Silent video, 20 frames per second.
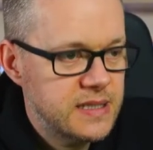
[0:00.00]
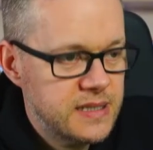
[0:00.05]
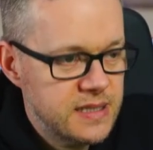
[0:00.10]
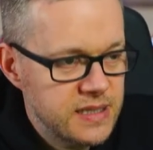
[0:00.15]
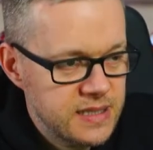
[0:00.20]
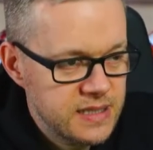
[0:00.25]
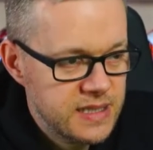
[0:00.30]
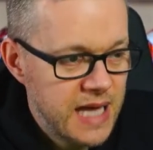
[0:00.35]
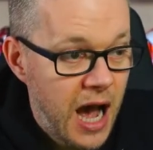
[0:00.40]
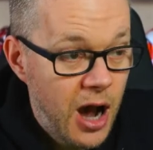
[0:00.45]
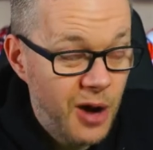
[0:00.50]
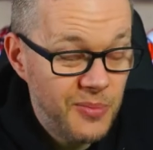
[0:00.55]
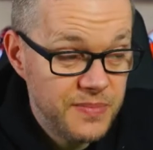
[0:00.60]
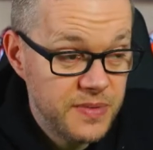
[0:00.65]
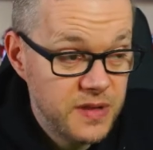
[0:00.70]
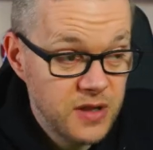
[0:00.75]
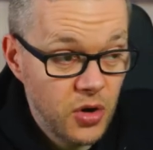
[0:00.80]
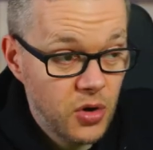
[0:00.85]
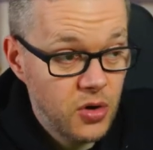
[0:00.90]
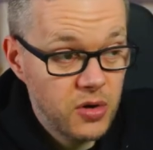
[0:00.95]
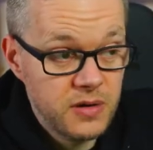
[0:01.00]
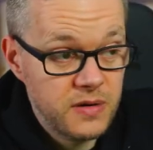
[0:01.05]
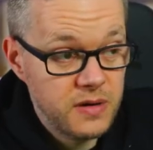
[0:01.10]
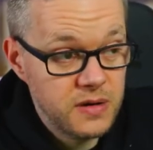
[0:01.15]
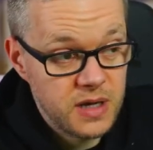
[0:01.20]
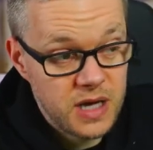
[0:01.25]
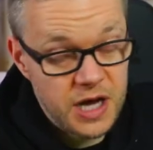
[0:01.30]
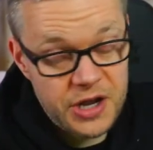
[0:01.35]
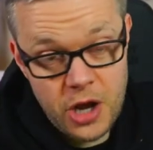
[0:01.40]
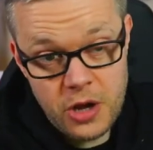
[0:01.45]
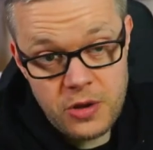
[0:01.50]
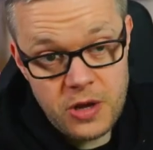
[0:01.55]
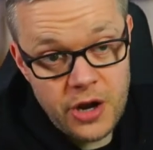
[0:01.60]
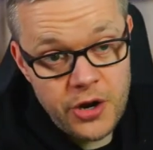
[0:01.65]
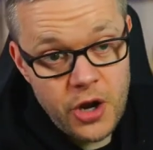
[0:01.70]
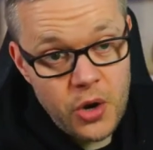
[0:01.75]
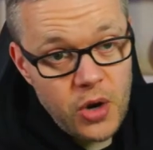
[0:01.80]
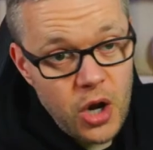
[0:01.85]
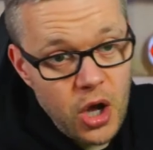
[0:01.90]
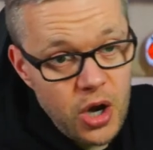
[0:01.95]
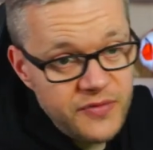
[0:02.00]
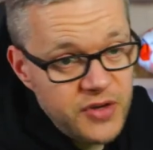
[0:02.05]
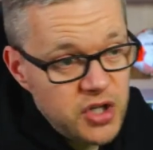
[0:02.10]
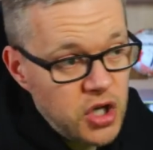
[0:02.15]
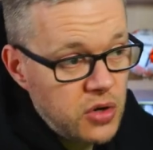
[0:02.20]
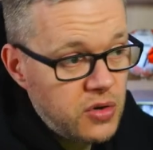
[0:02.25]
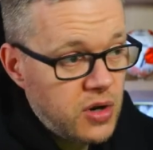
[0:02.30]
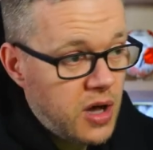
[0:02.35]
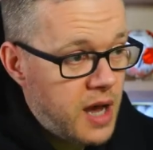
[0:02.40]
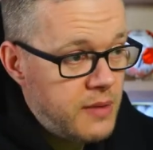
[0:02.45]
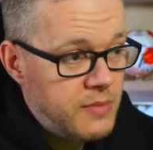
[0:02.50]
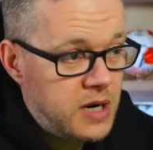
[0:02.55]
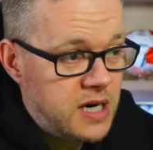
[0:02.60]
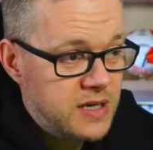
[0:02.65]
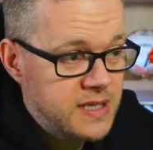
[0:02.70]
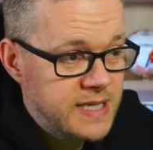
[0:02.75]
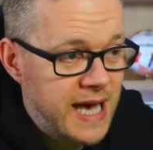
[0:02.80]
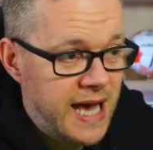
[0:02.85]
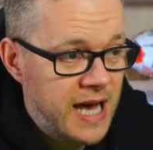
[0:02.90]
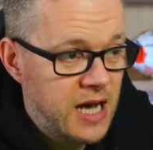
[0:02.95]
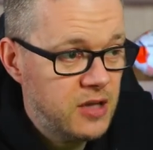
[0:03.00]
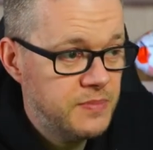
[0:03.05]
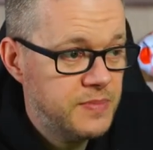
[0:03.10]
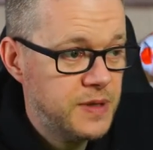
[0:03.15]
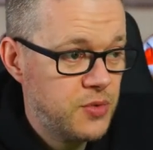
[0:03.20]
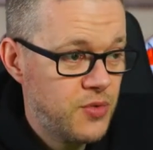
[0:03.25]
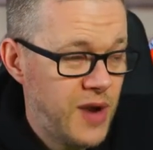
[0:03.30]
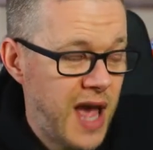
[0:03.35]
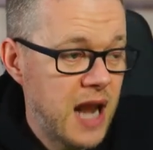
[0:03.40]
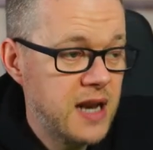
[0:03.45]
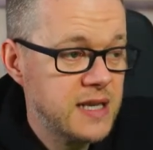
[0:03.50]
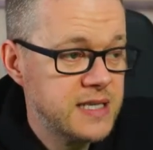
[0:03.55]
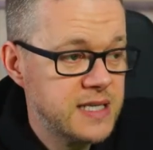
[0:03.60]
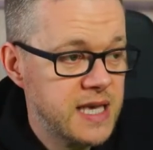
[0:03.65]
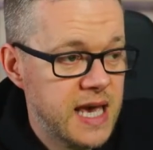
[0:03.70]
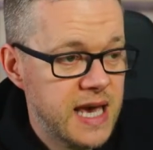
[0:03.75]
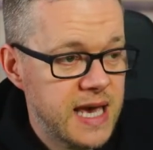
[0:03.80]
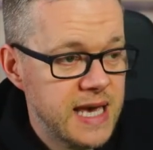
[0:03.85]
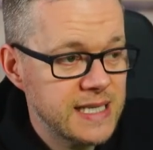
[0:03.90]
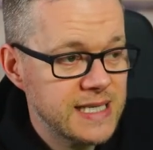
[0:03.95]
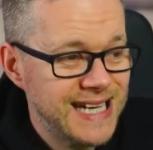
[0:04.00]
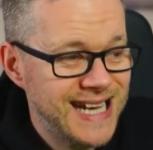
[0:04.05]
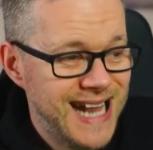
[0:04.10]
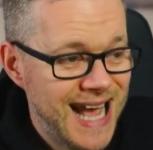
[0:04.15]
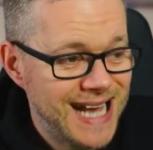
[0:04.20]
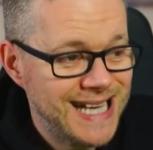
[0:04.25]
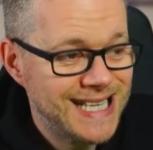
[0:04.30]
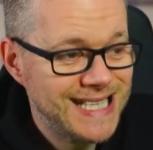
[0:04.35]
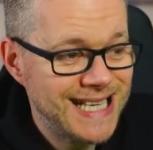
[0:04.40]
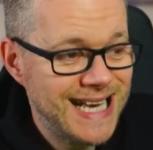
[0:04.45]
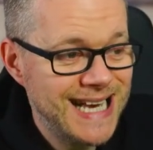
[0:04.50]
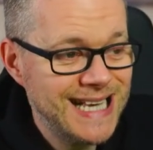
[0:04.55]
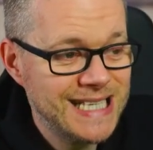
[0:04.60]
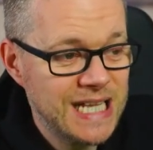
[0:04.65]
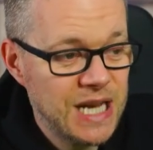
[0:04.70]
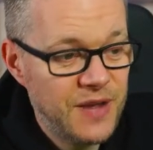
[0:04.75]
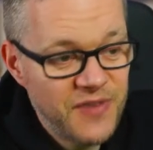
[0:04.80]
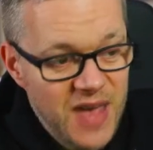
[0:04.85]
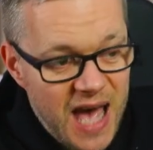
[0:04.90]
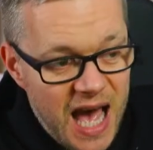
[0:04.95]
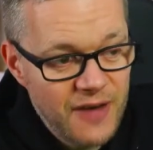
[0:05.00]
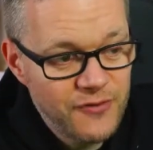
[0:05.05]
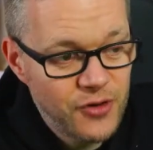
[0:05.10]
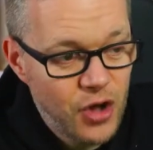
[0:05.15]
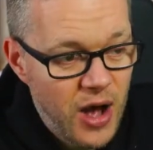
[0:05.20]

That'll look. I know. I know a lot of you don't like Martial, but the reality is, next season, if you have got